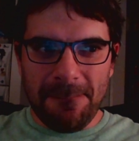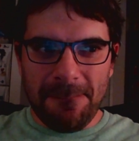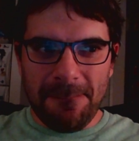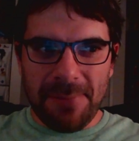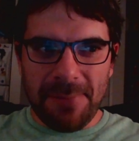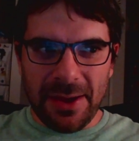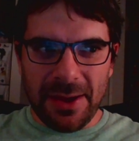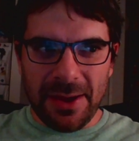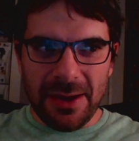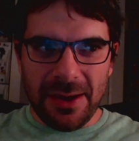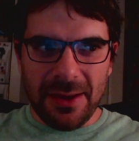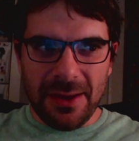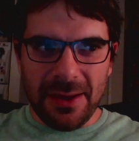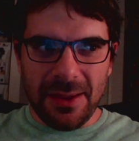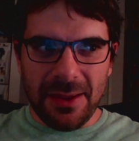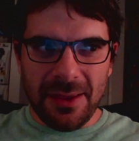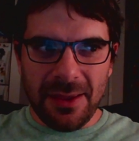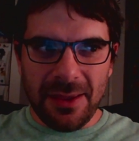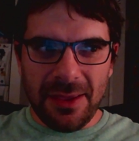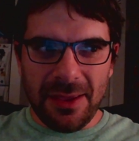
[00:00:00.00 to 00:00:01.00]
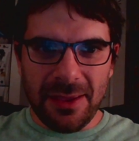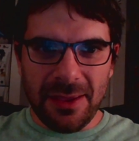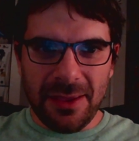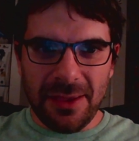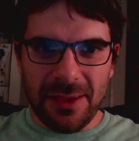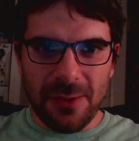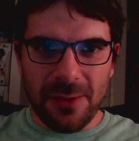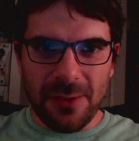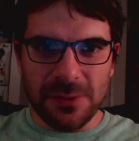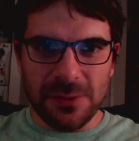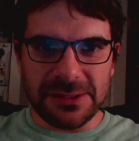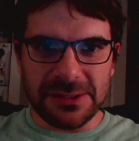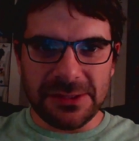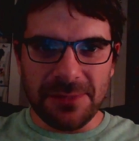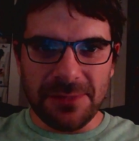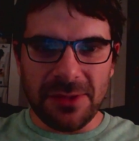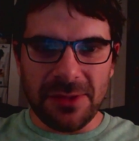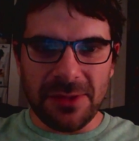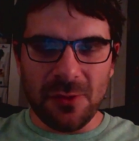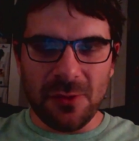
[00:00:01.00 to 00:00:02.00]
but it was
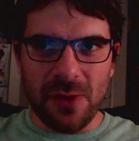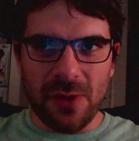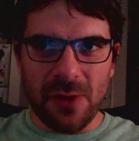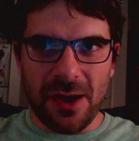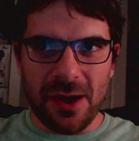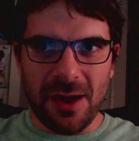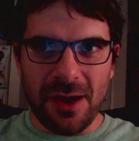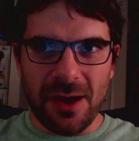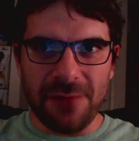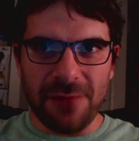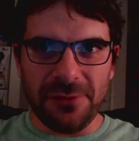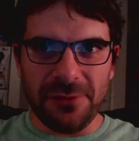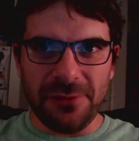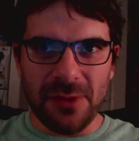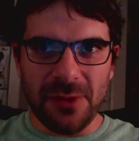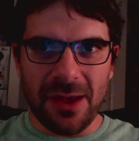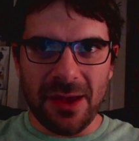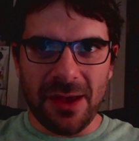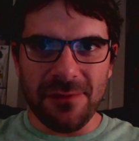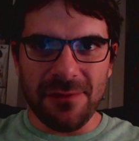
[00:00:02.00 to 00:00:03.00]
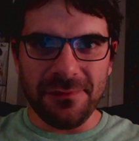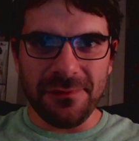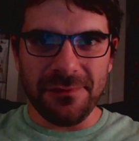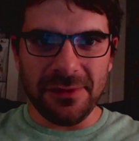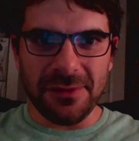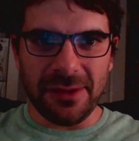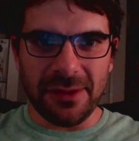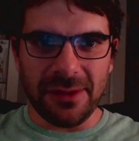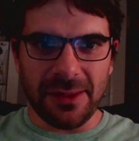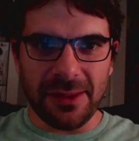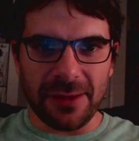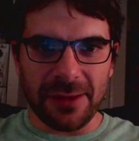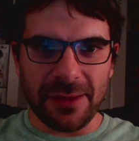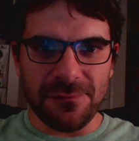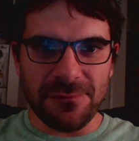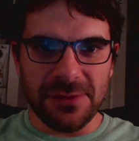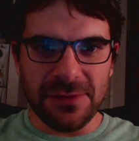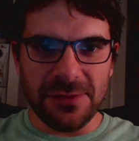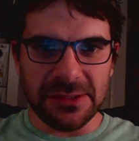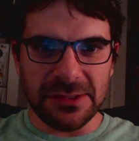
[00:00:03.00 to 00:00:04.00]
something where if you have like a
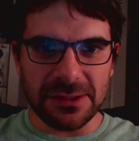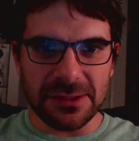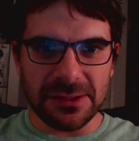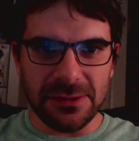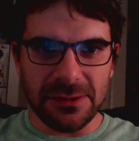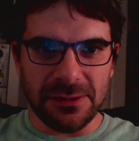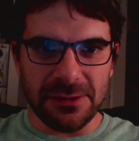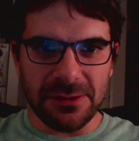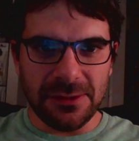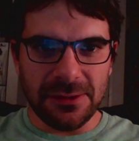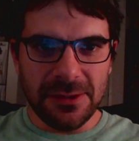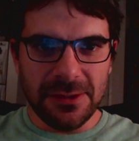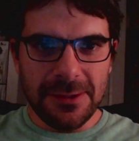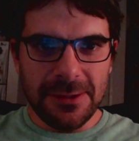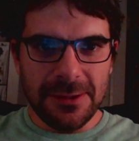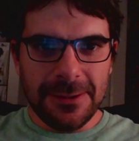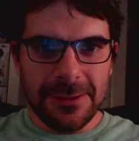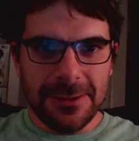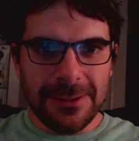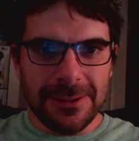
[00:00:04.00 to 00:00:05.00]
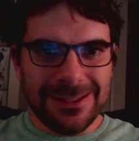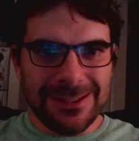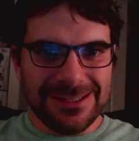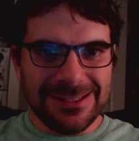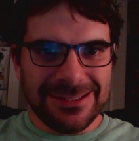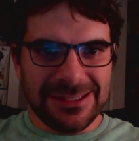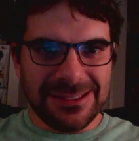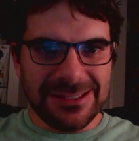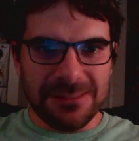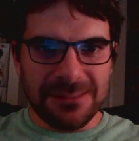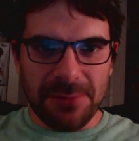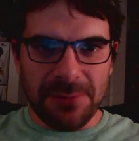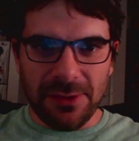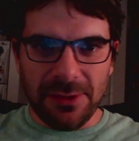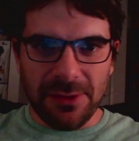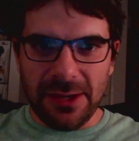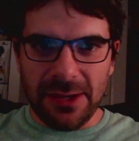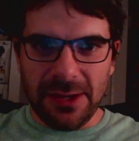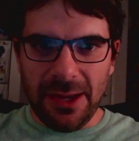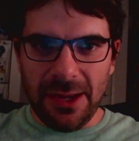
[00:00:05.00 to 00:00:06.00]
physical
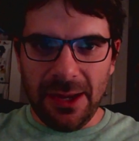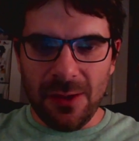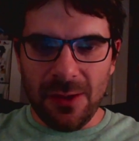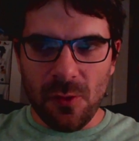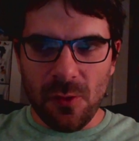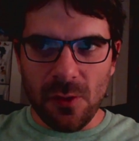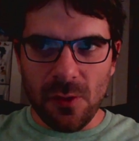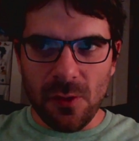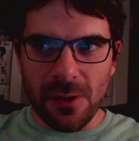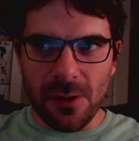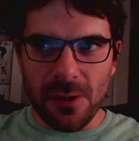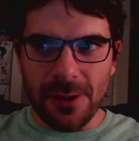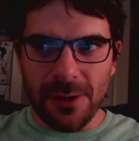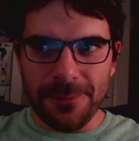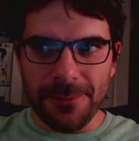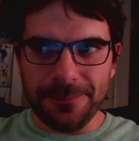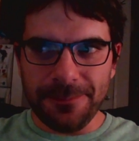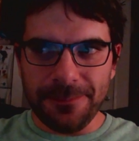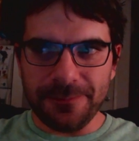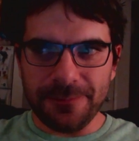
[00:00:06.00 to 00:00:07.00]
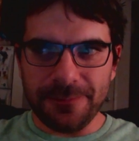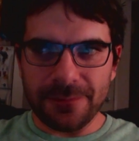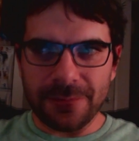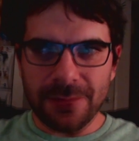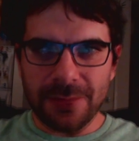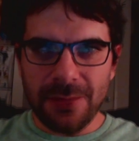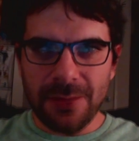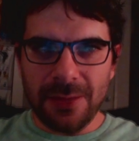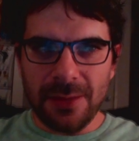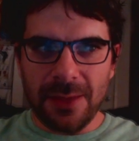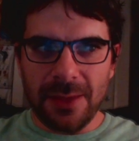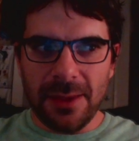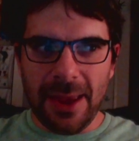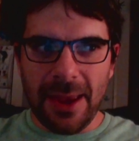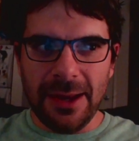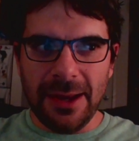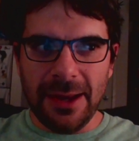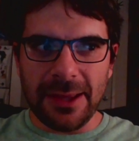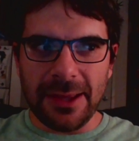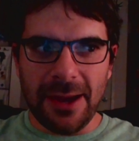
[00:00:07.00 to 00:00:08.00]
disability or
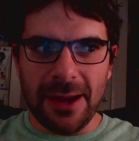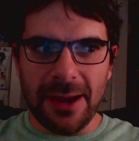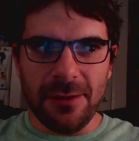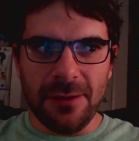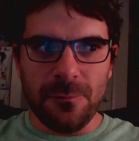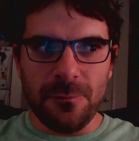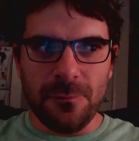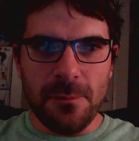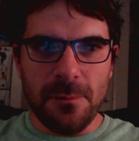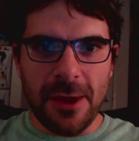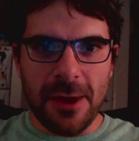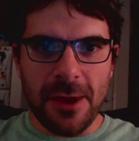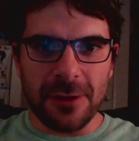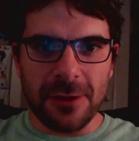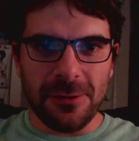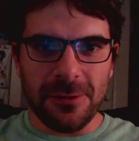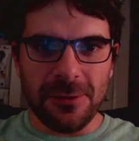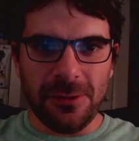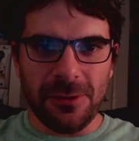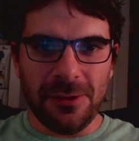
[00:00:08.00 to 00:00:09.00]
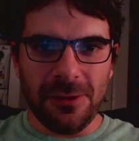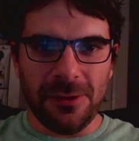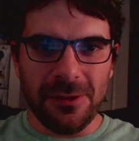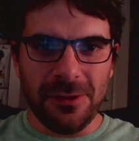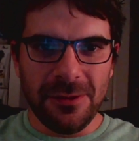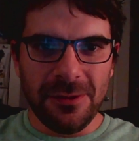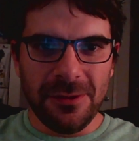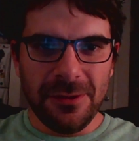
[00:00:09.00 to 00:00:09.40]
any kind of medical